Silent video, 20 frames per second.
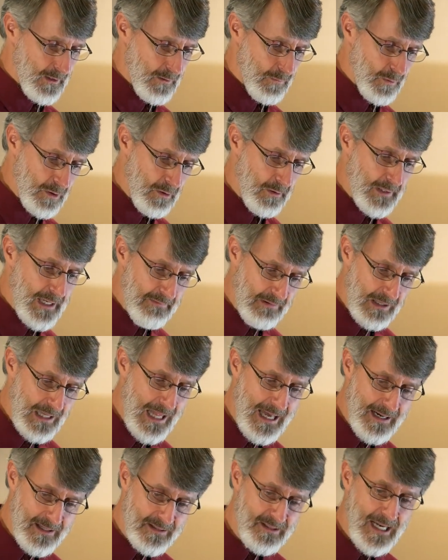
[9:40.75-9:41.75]
We don't have a
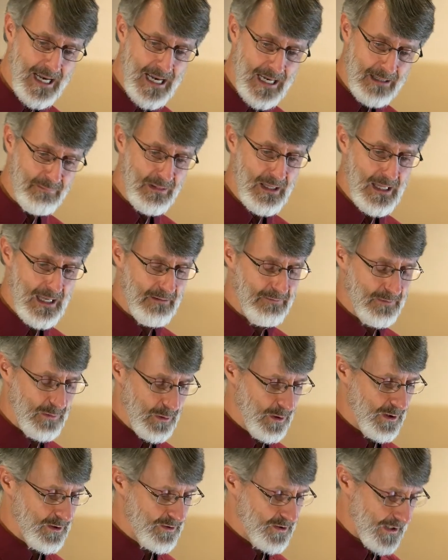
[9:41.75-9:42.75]
lot of time left,
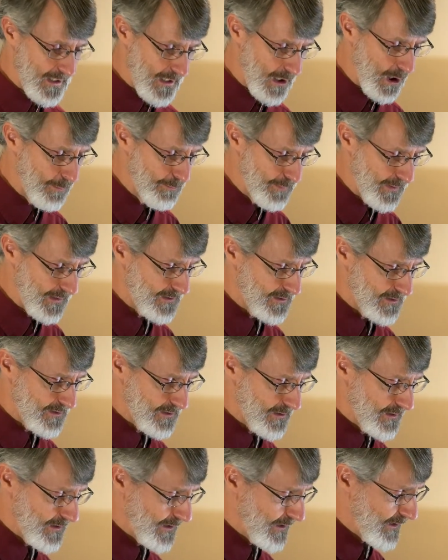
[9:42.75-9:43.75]
Lord, so help us
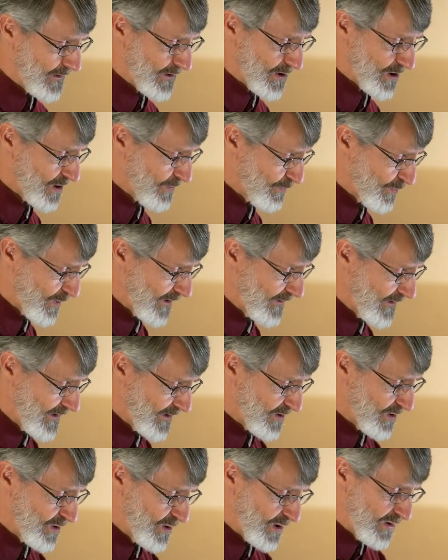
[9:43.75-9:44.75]
to spread
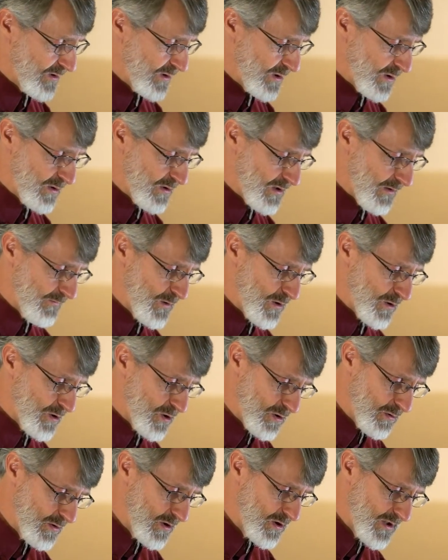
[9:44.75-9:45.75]
this good news of
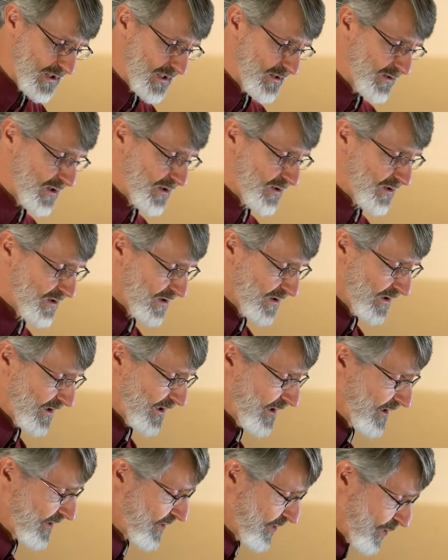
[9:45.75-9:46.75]
Yeshua Jesus
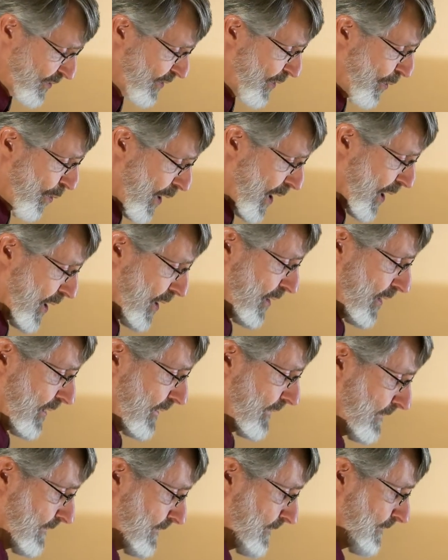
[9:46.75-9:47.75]
to the
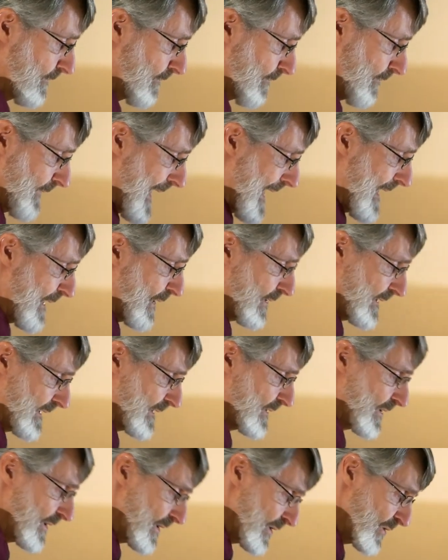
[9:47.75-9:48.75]
world, not only
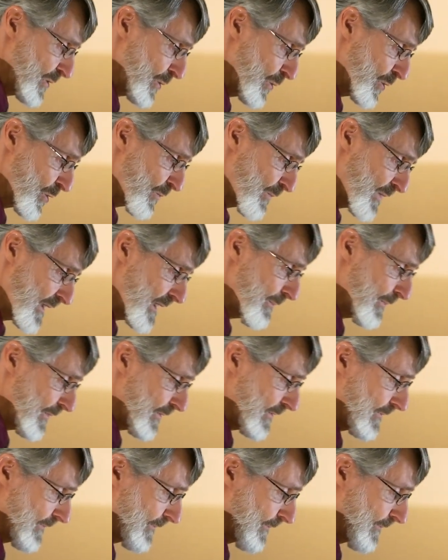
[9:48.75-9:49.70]
to the Jewish people,